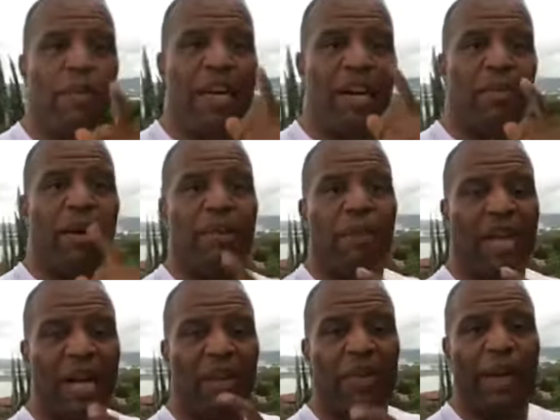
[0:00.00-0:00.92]
but, everybody, but
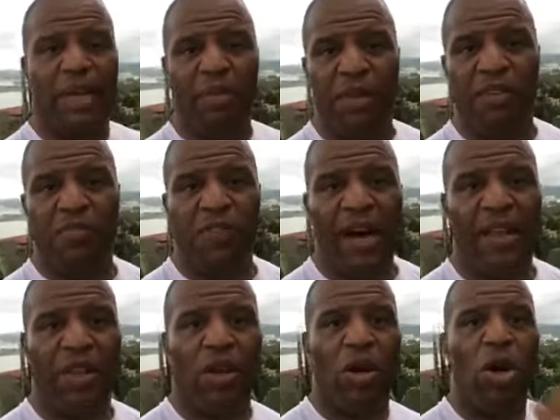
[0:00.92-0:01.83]
not everybody can be a
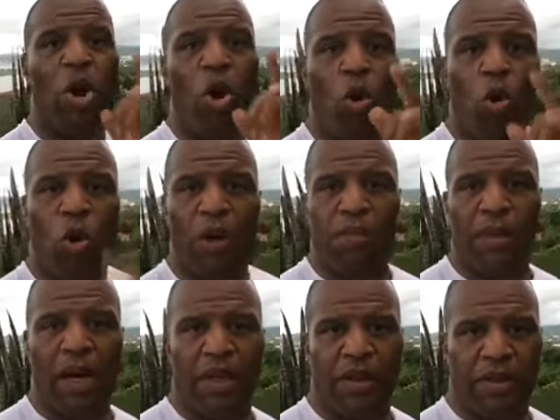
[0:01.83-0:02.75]
father or a
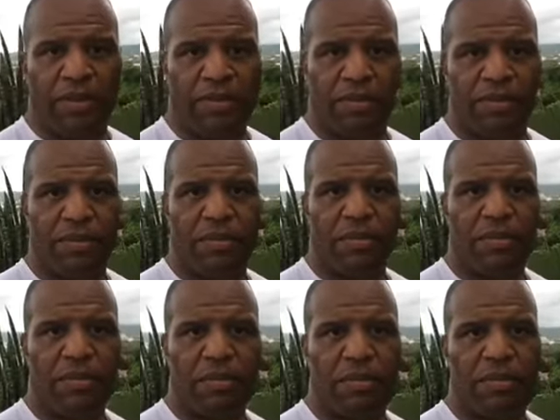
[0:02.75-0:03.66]
mother.
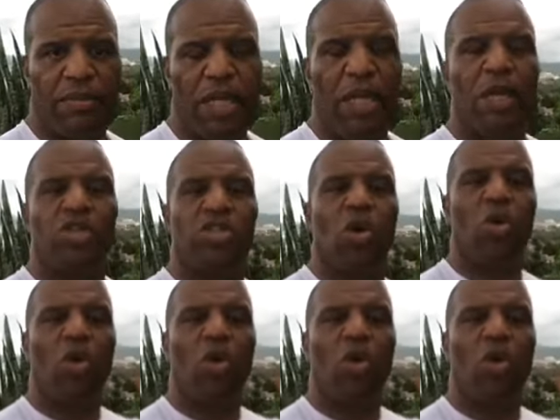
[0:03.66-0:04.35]
So,